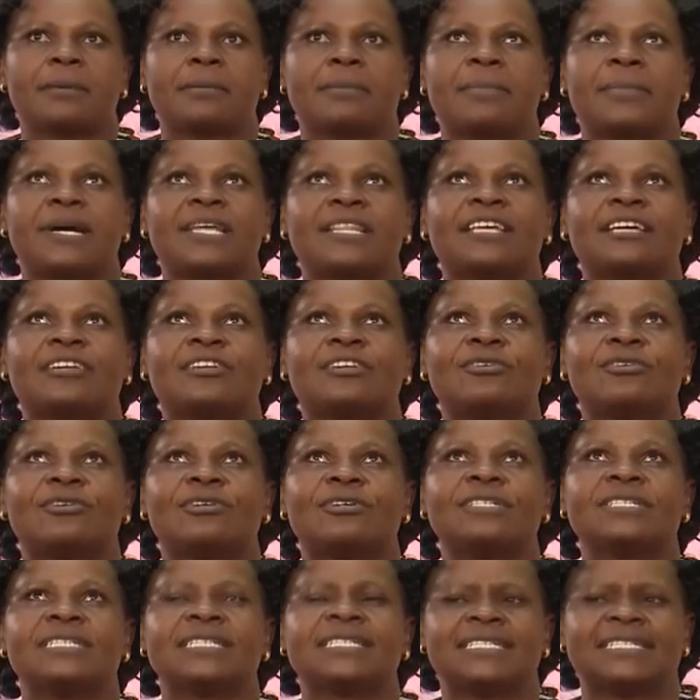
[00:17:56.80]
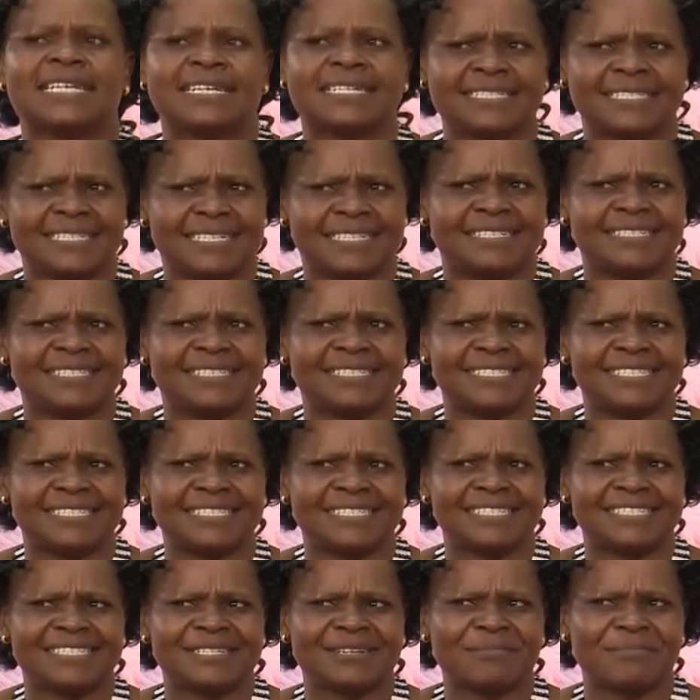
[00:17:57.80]
But the Lord started
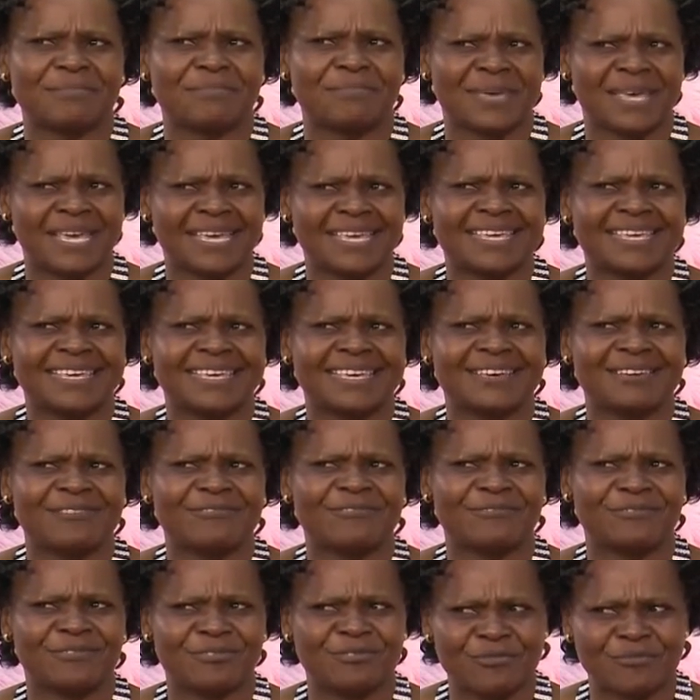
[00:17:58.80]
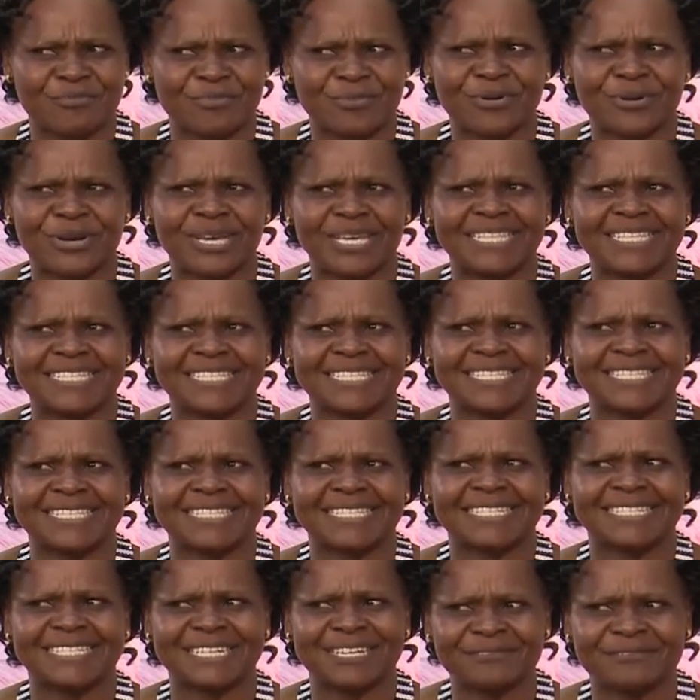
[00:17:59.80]
making few
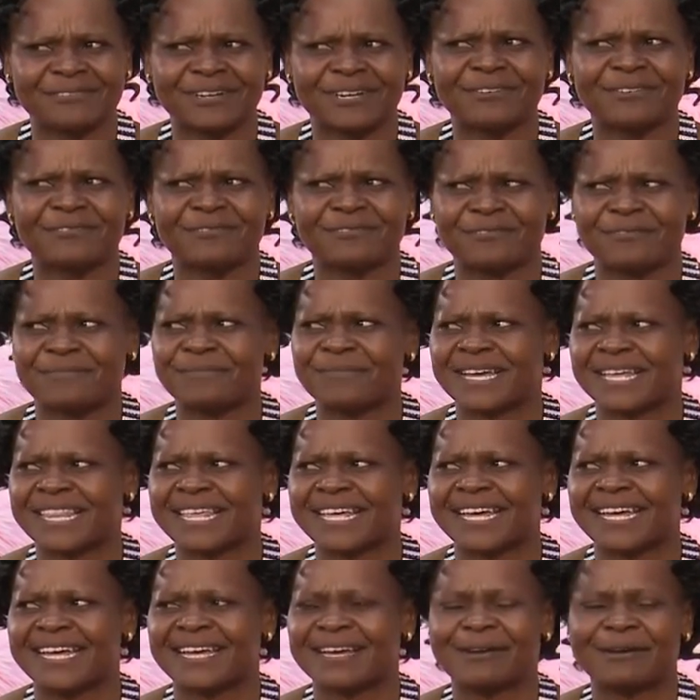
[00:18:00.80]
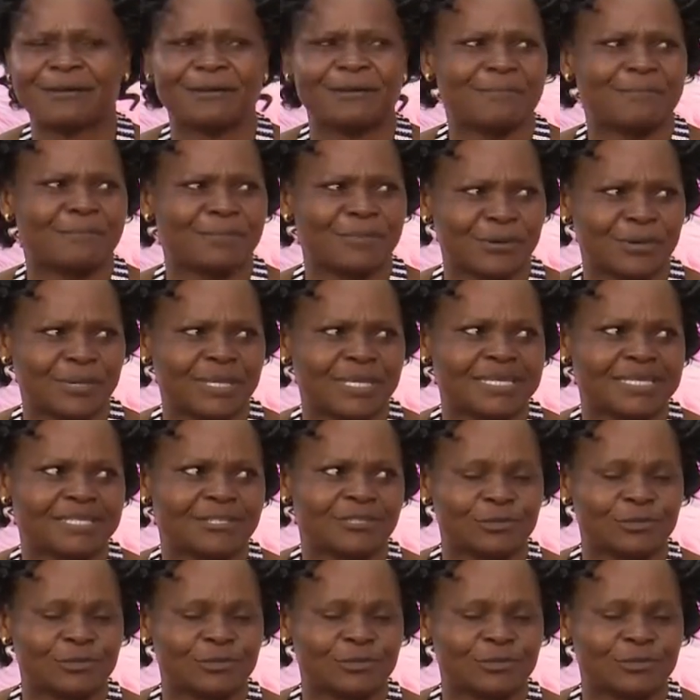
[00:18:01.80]
points different from other mm-hmm boys.